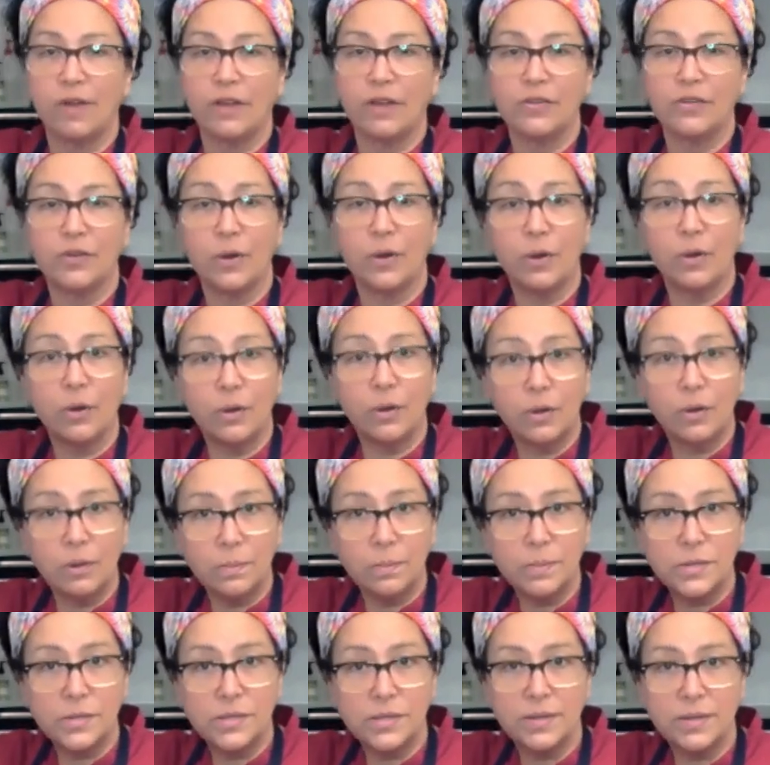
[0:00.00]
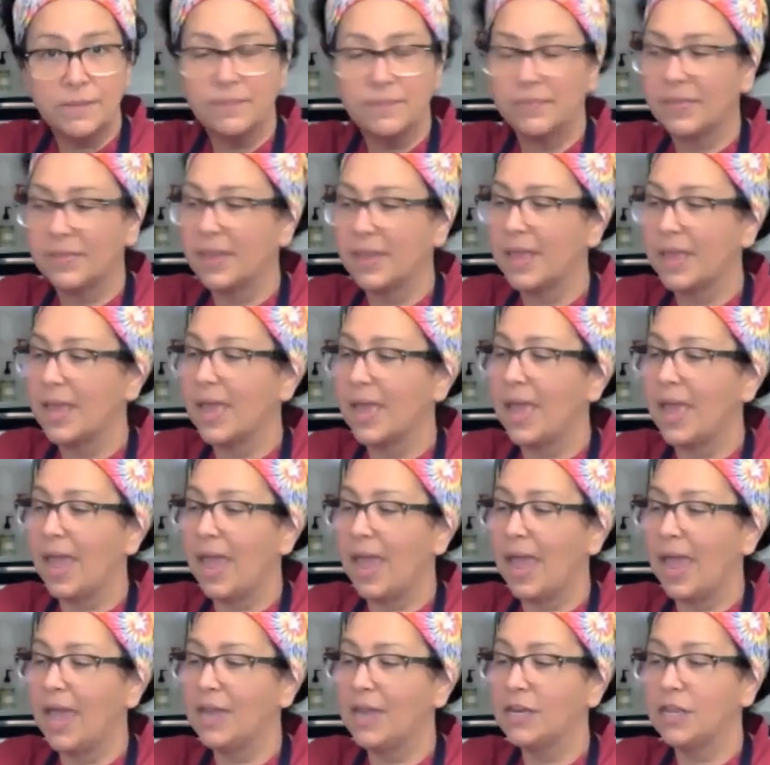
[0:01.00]
fresh herbs,
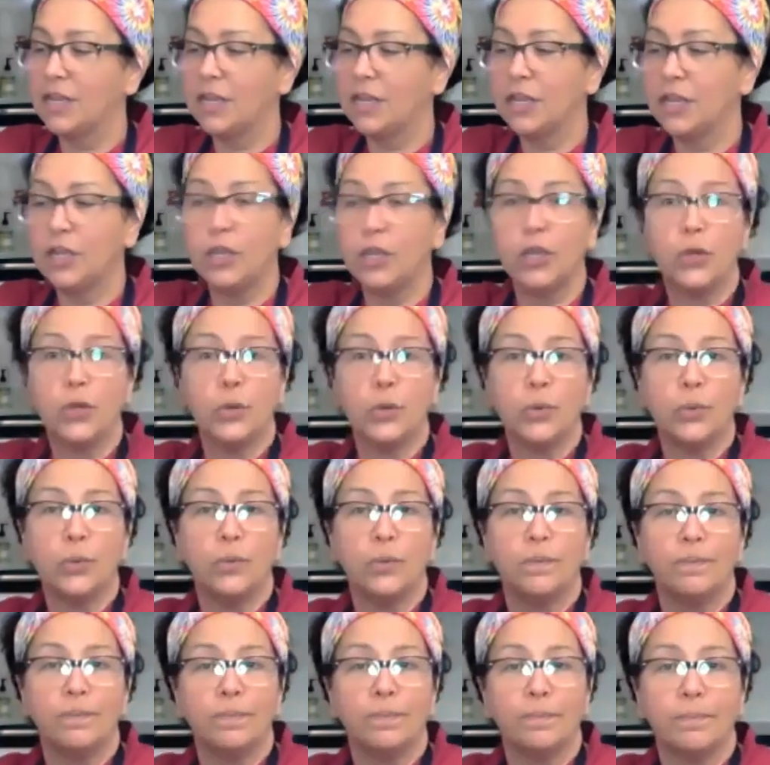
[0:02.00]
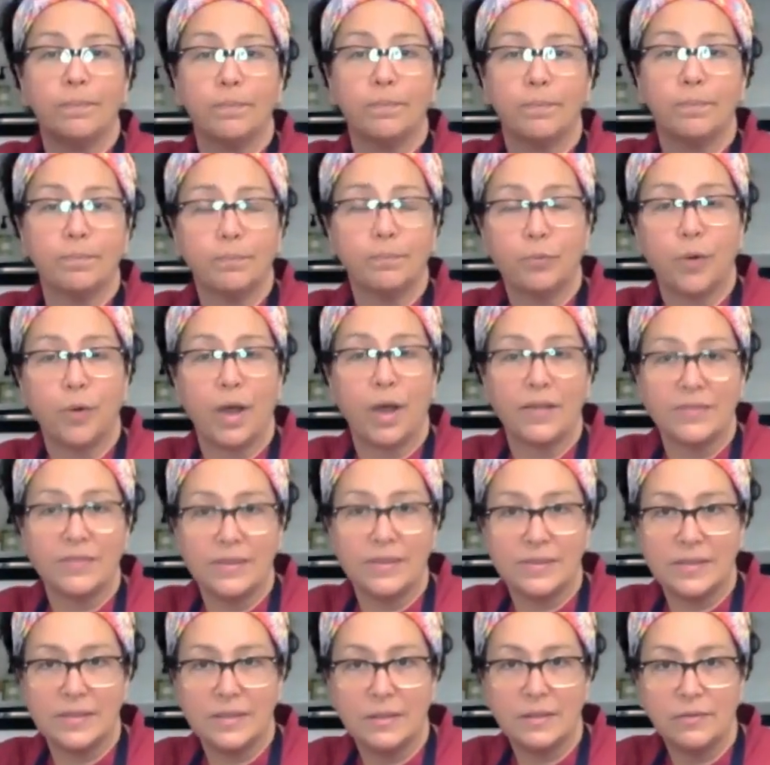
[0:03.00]
and you
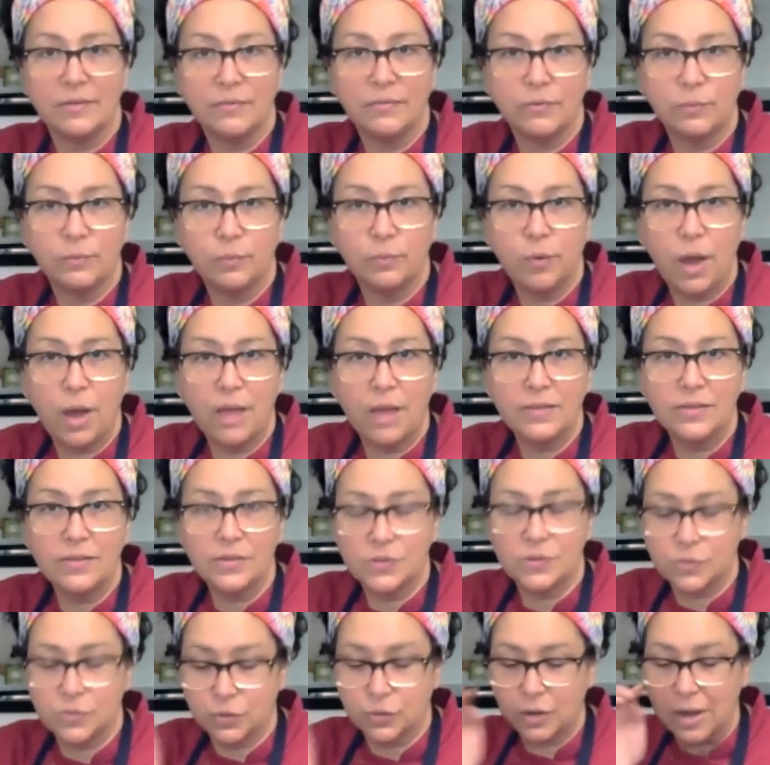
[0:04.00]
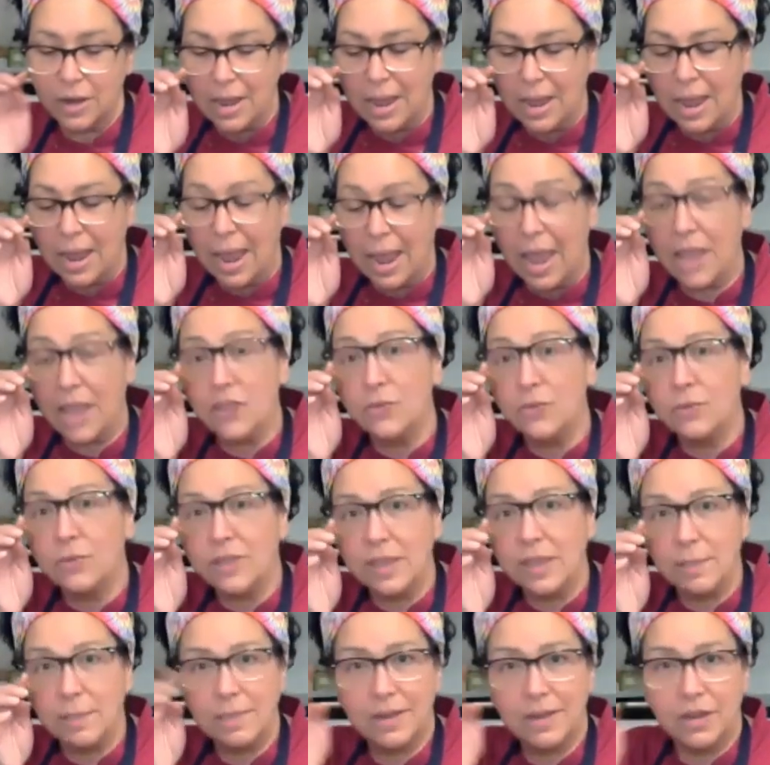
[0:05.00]
process in the food processor and you
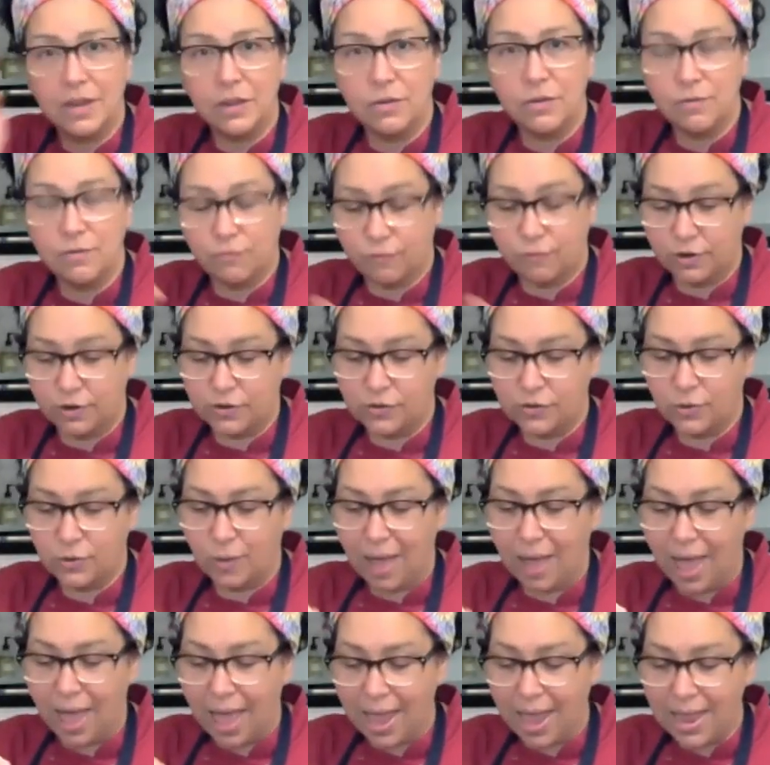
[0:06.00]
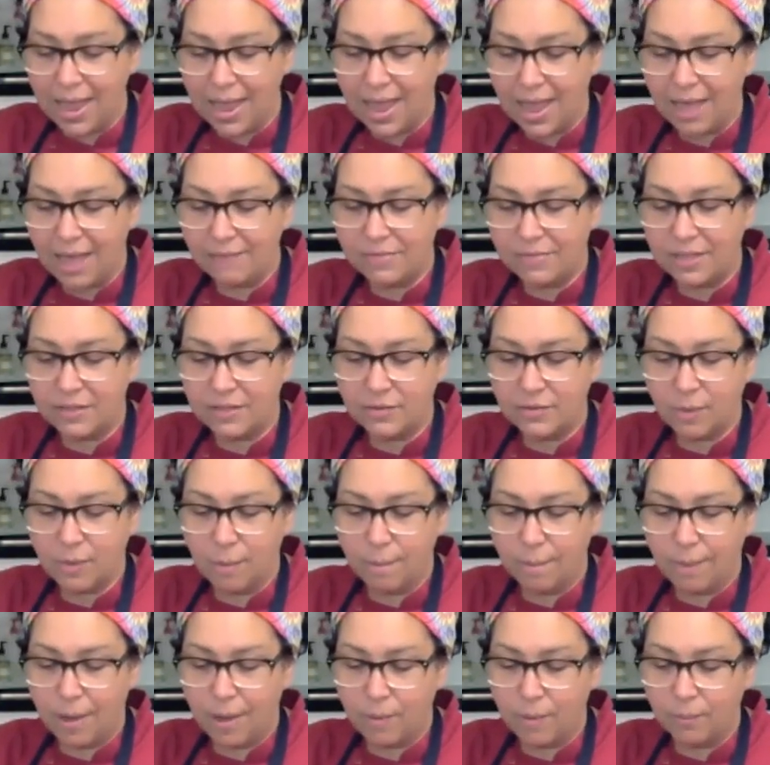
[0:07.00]
keep it in your fridge. So I have this
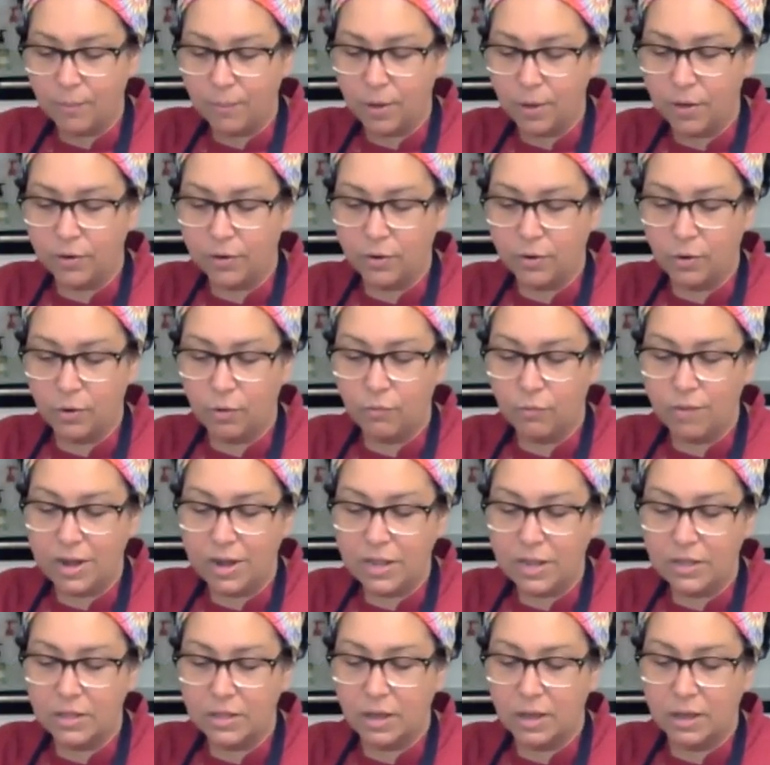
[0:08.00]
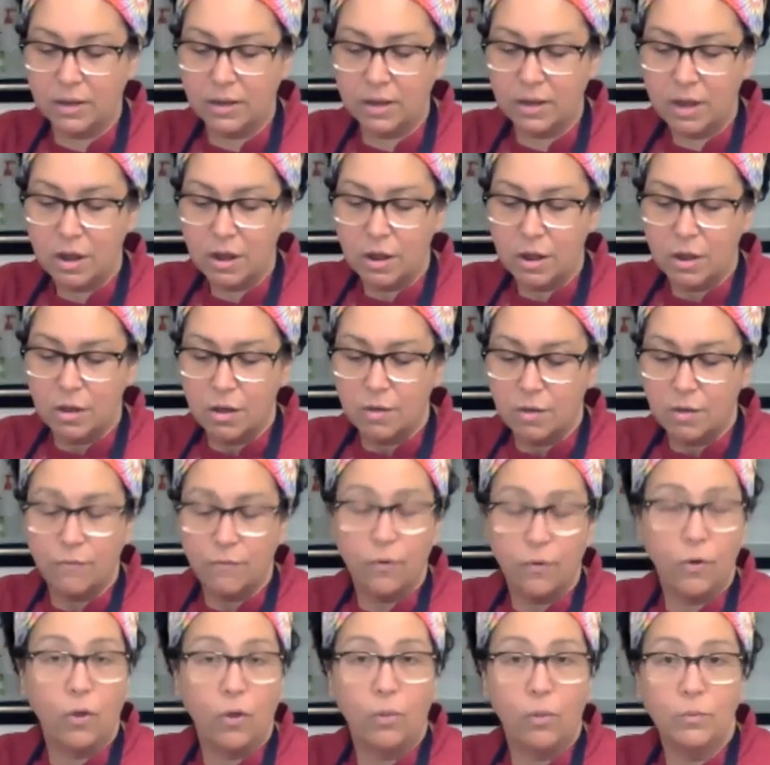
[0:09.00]
compound butter already done
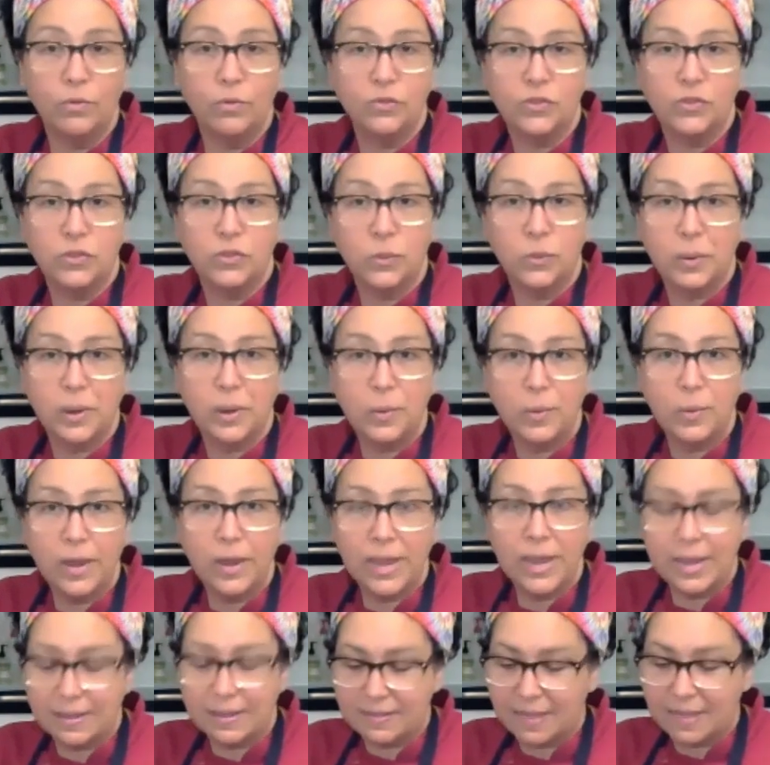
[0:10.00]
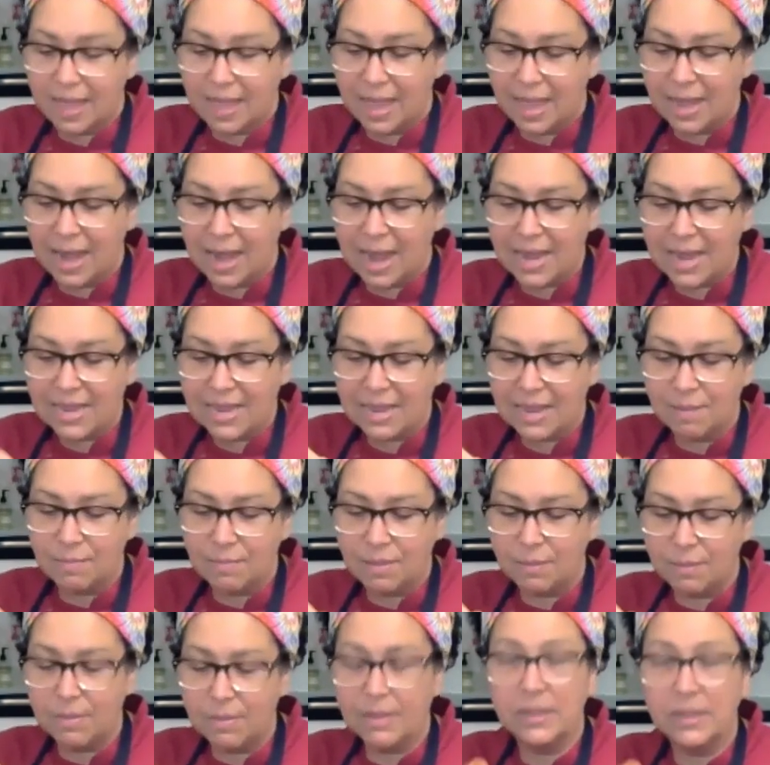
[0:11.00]
for almost 3 weeks, and I
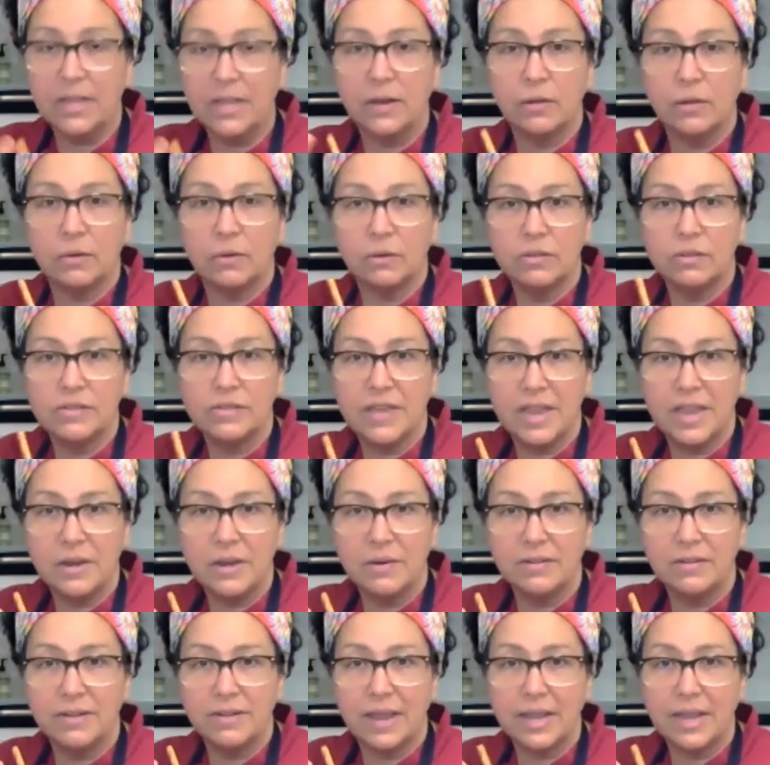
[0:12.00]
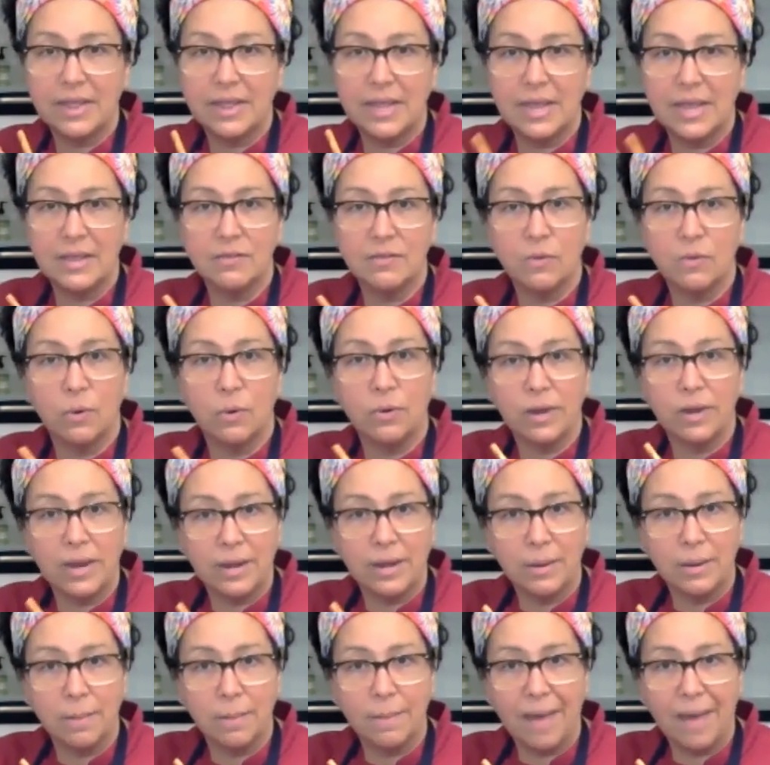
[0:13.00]
keep them in little containers like this or
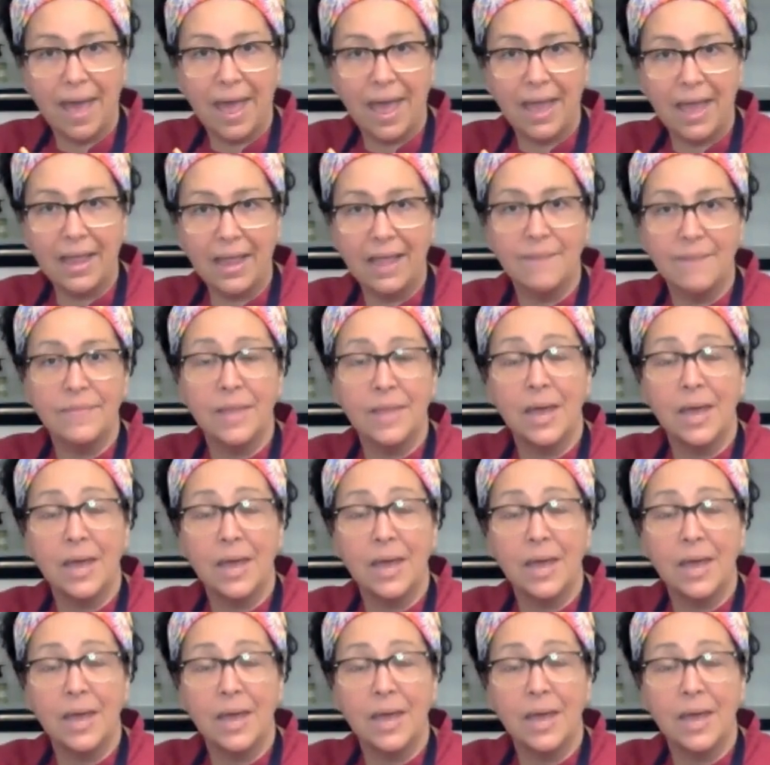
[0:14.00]
in a bag.